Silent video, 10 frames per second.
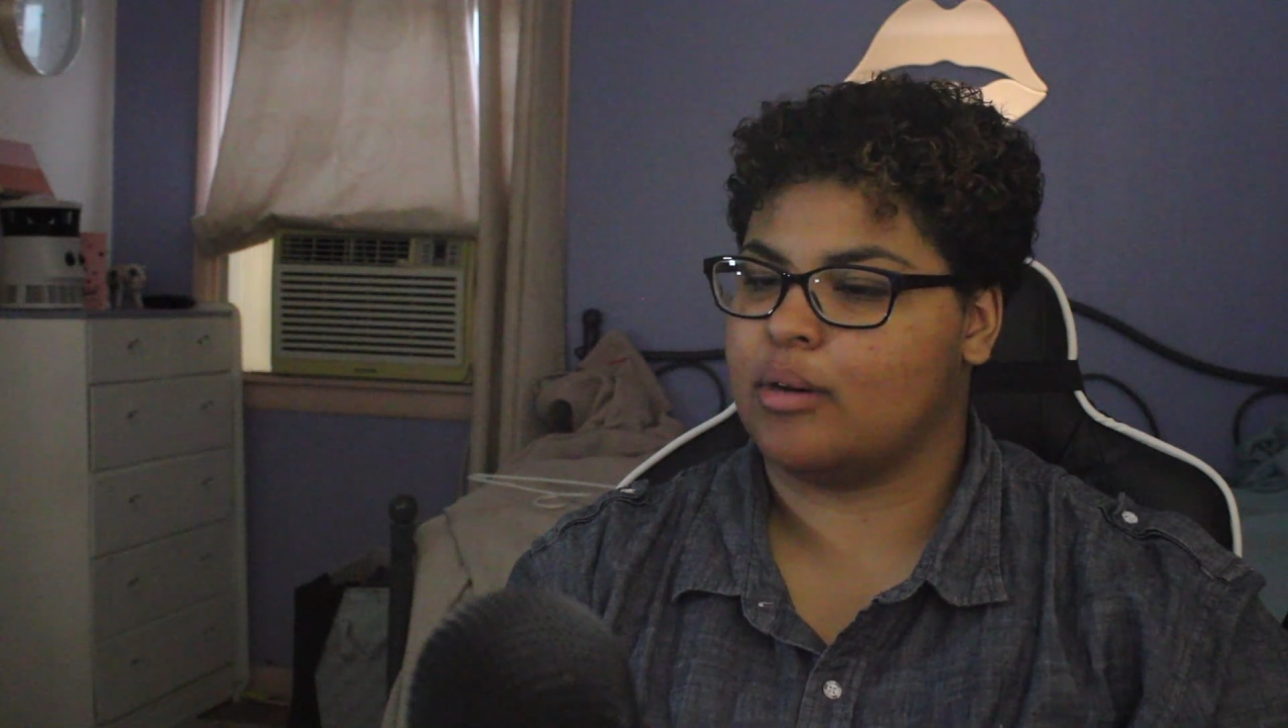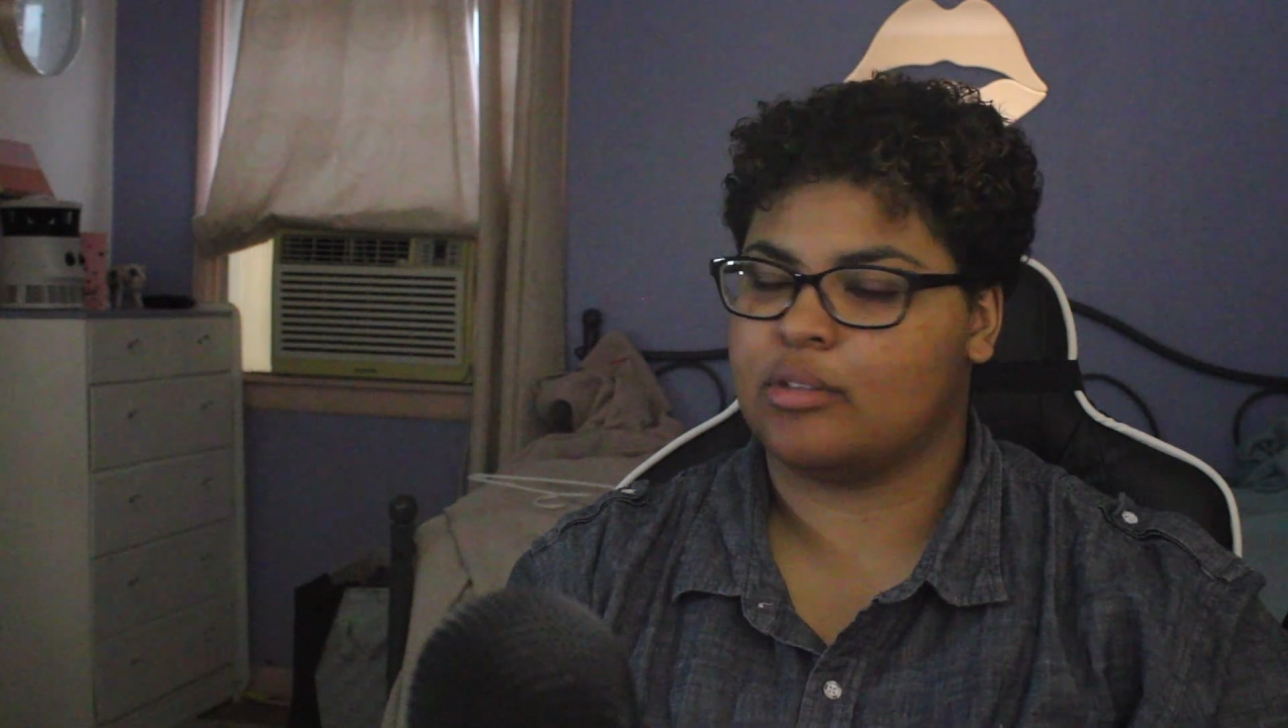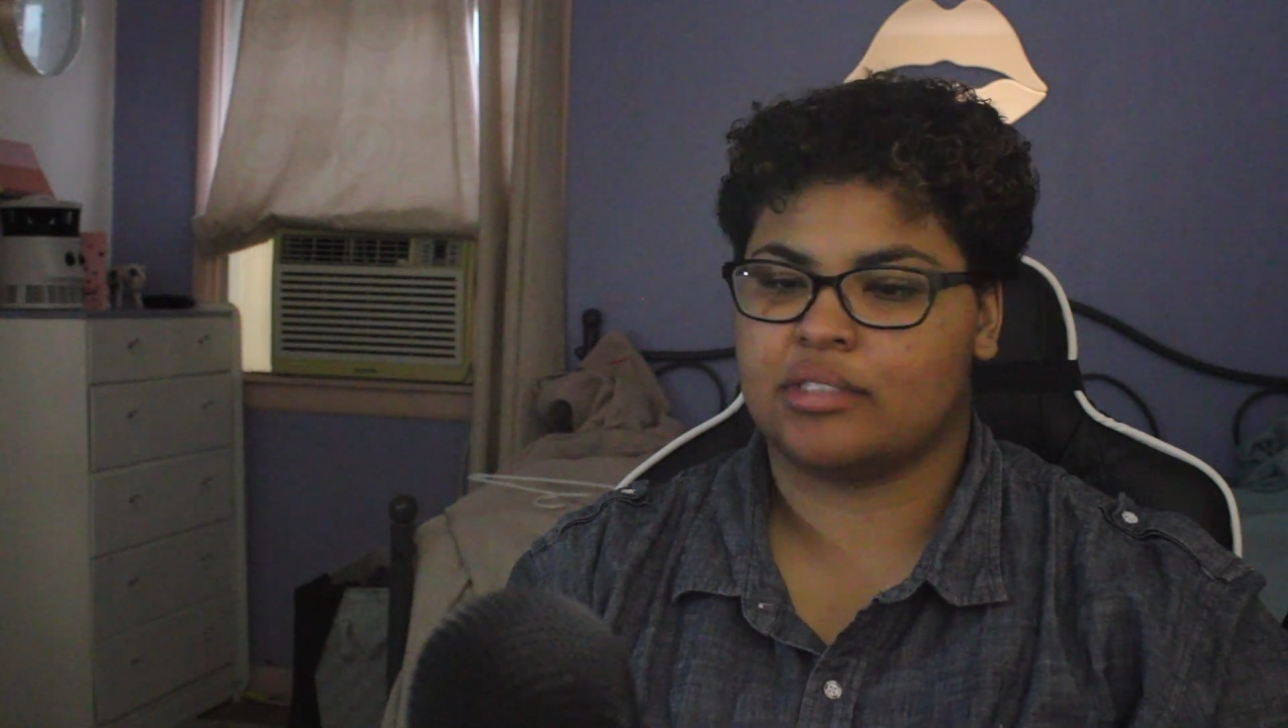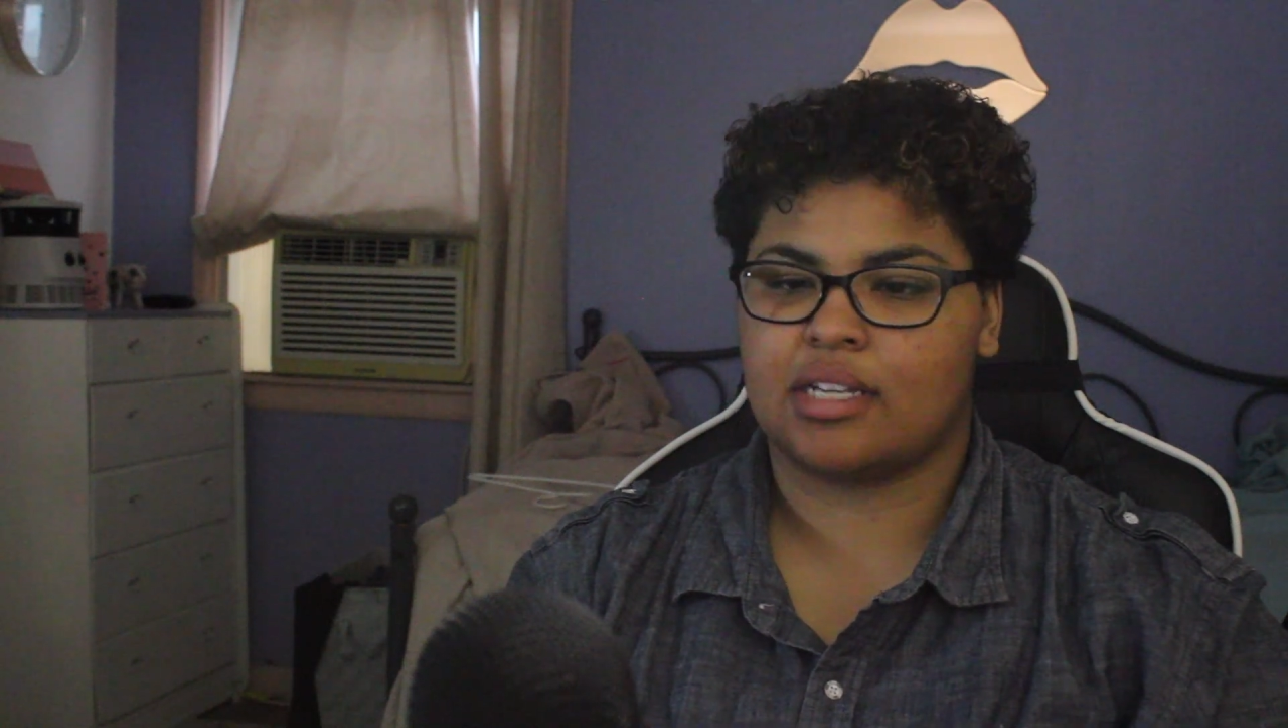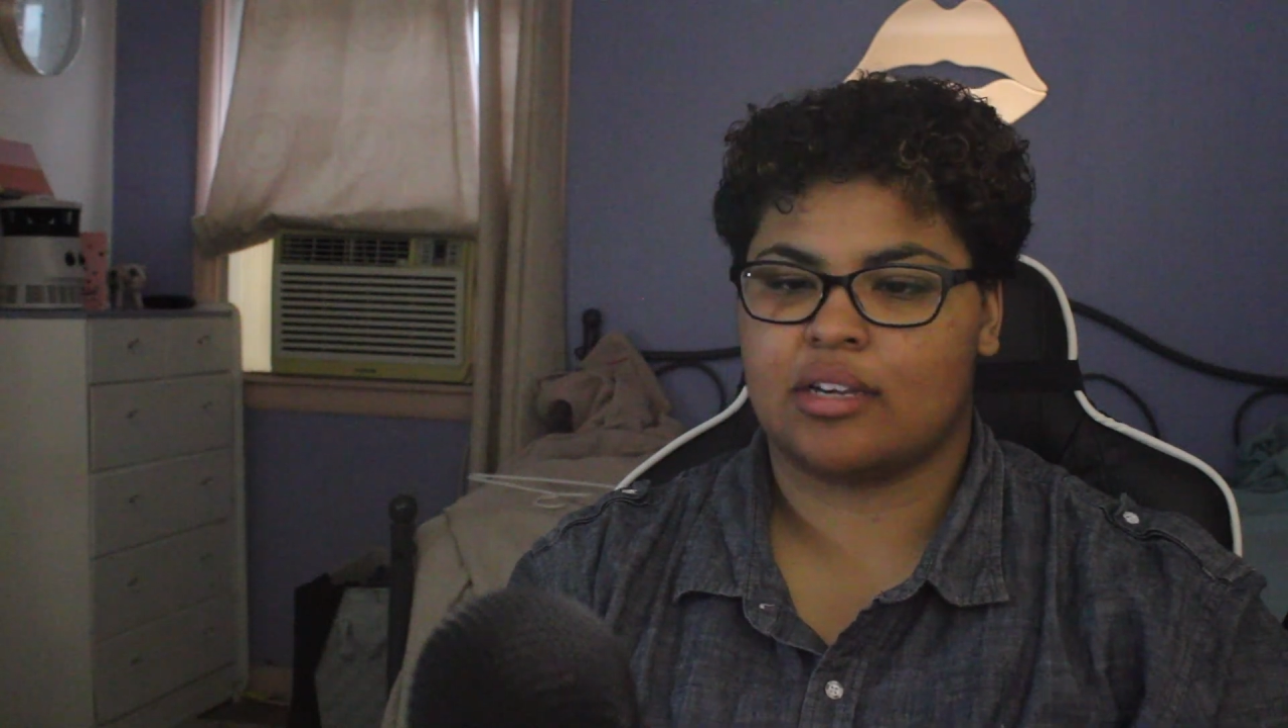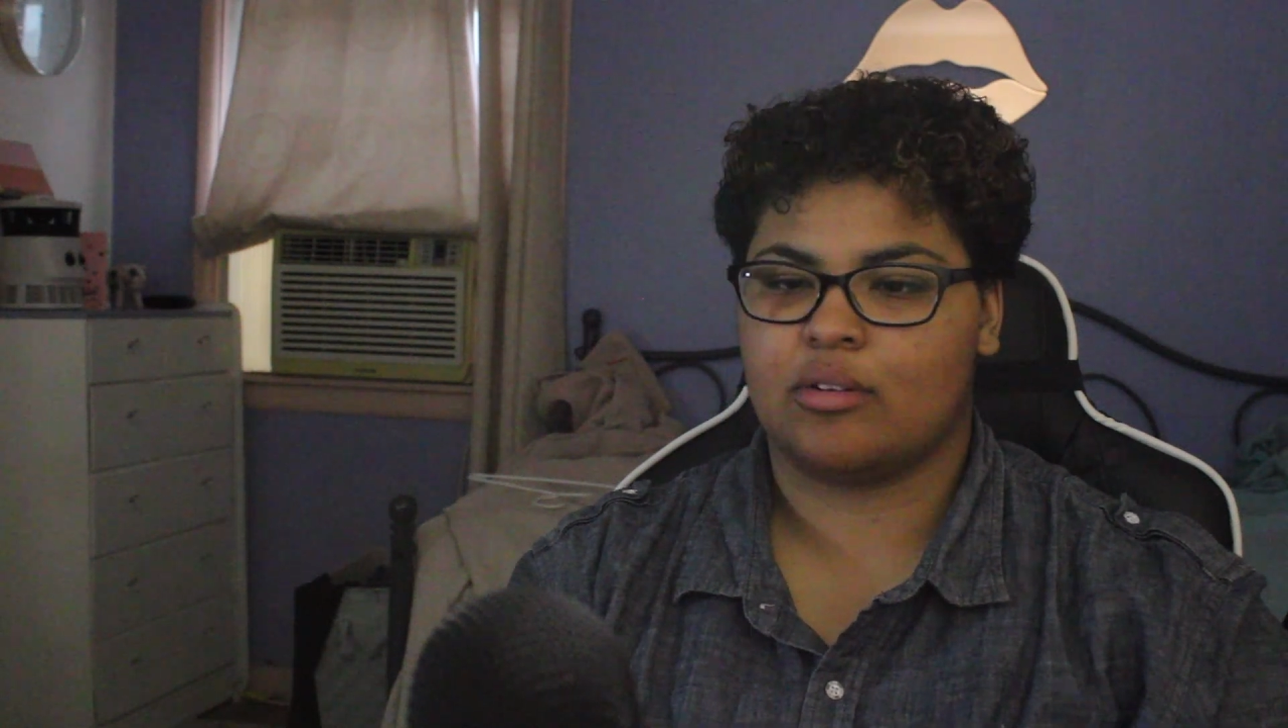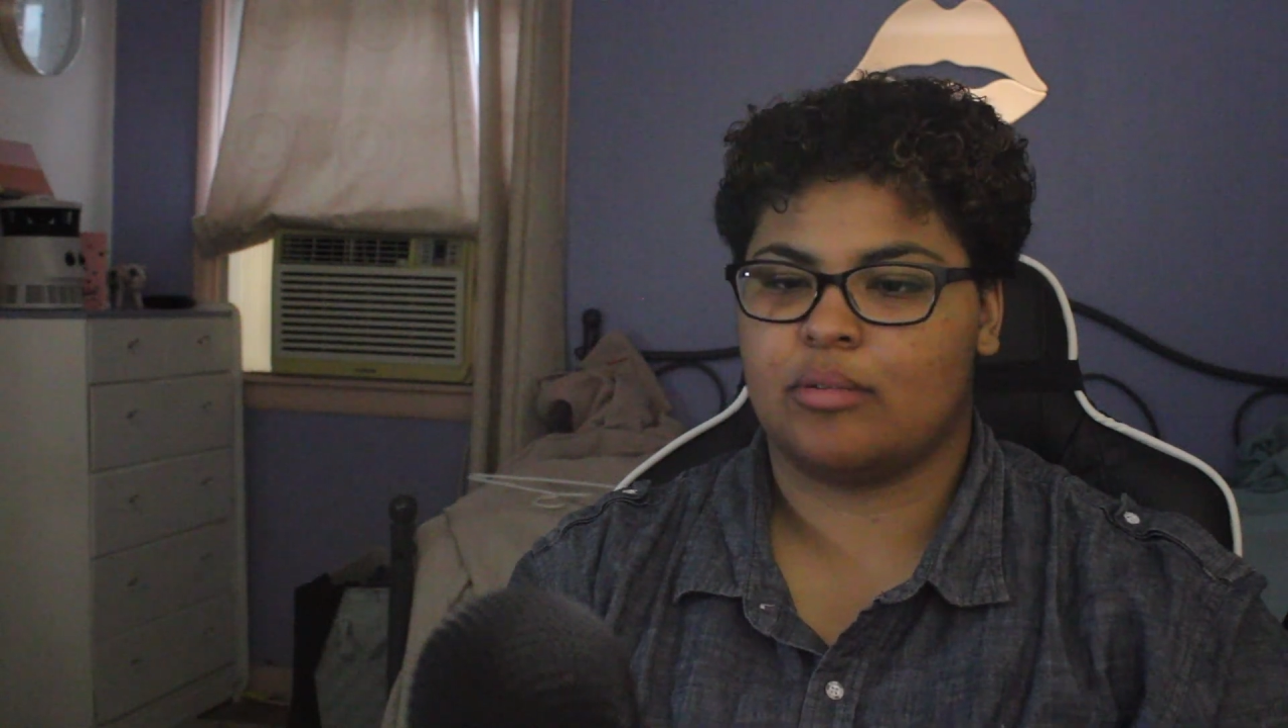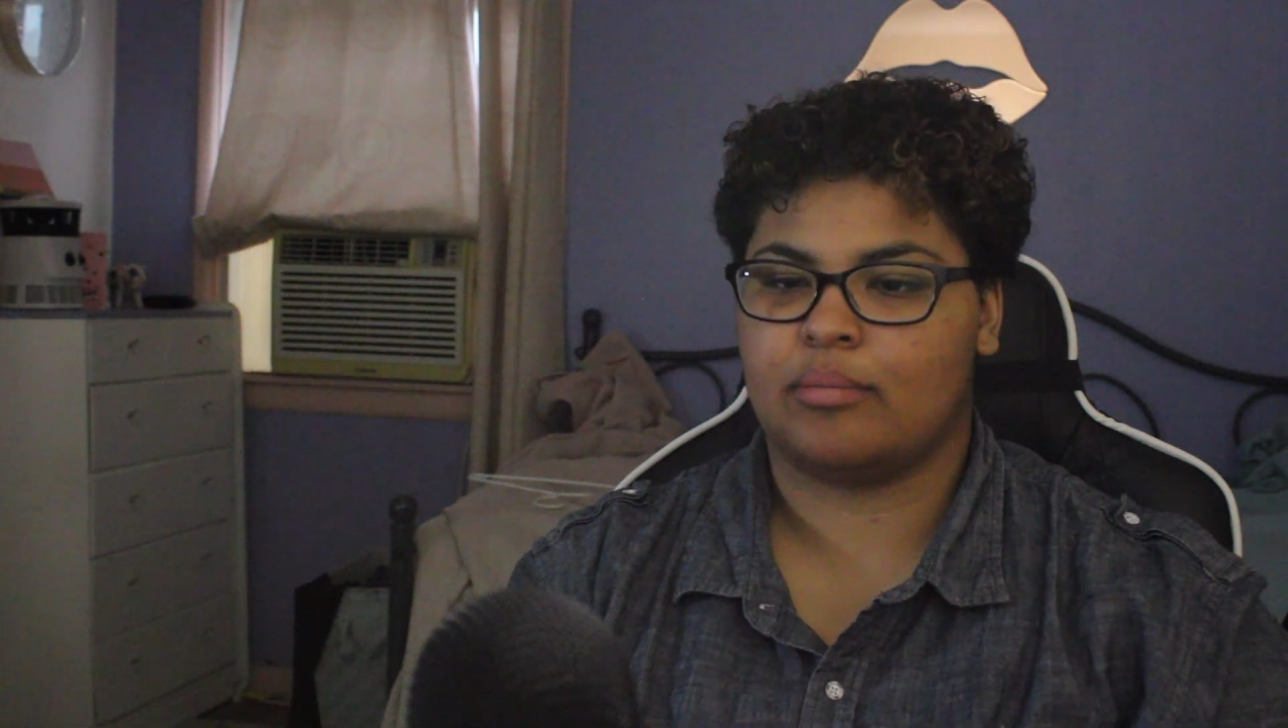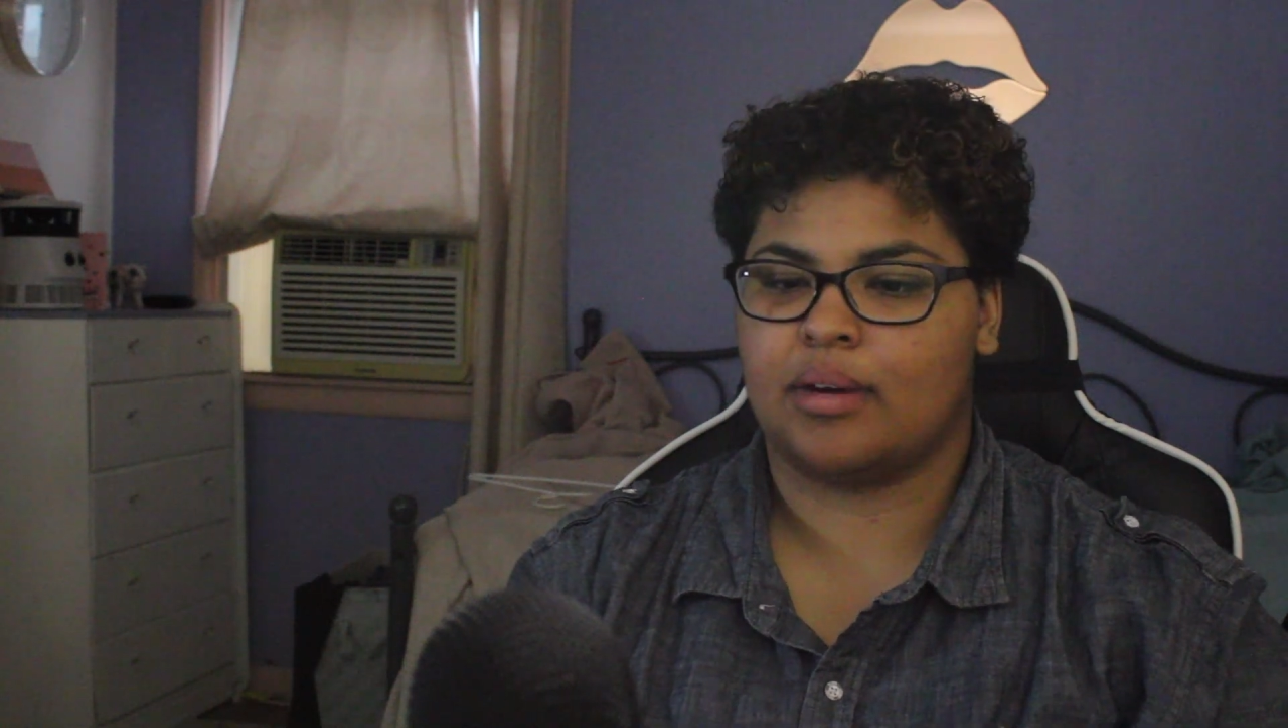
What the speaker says: Motorcycle